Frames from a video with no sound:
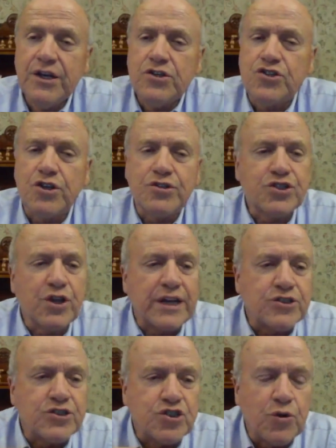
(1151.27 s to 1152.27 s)
So, so I,
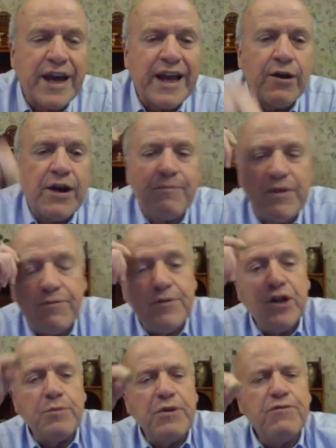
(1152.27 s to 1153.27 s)
Joanna, you
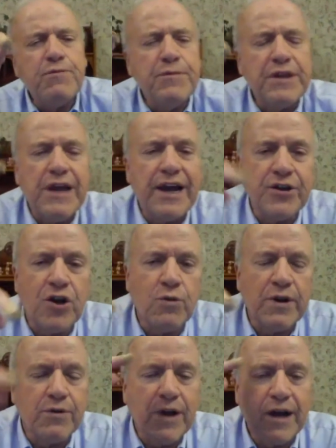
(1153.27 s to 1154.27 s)
know, I know
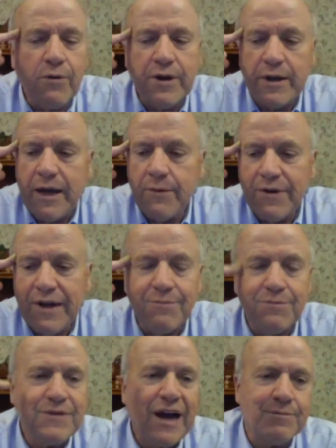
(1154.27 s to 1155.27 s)
we, I want, I'm,
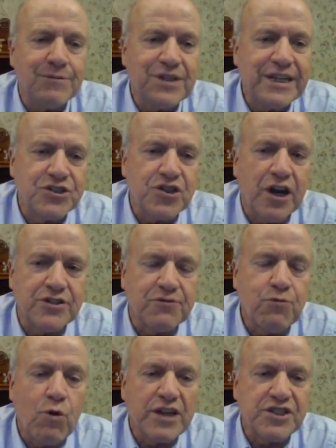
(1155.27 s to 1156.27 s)
I'm, I'm in charge of
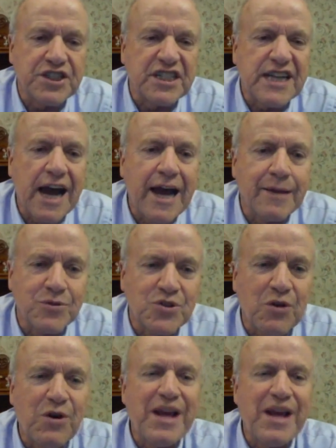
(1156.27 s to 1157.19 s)
watching the time, so